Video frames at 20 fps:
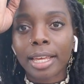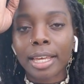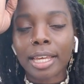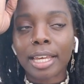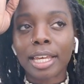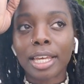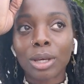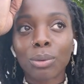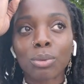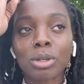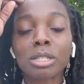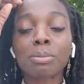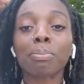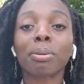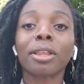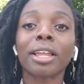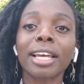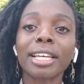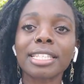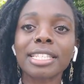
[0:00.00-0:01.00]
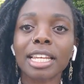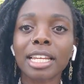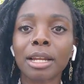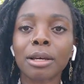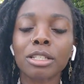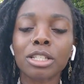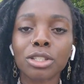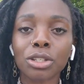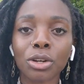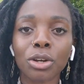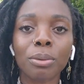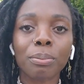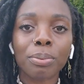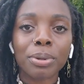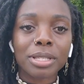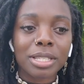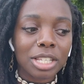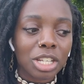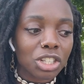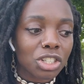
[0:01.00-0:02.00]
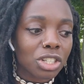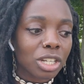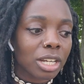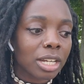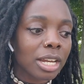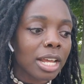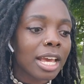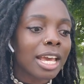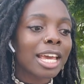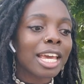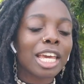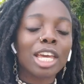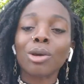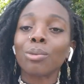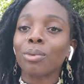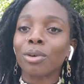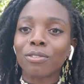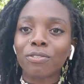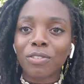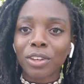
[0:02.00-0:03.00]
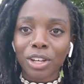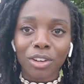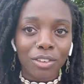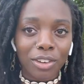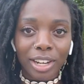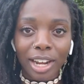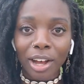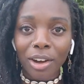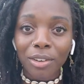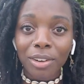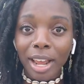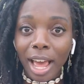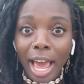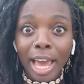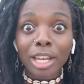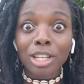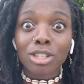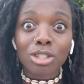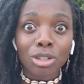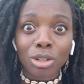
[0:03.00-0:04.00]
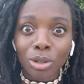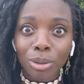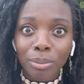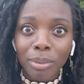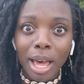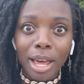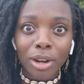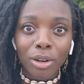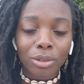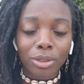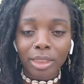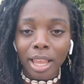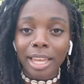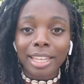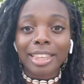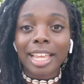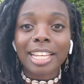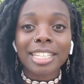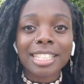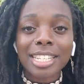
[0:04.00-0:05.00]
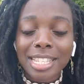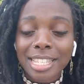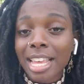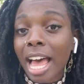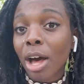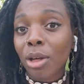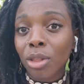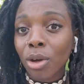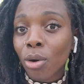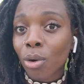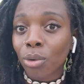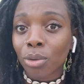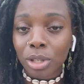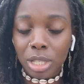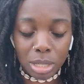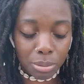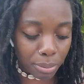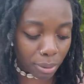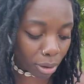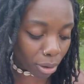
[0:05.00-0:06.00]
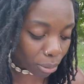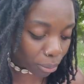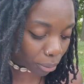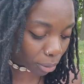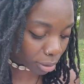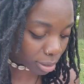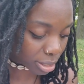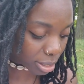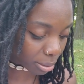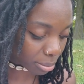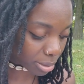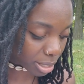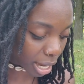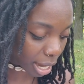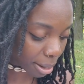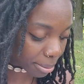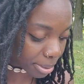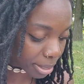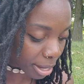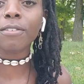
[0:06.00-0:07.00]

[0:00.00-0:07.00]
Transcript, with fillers: he was placed in a certain position, he would figure it out, I assume. Like, that's just how the Holy Spirit works sometimes.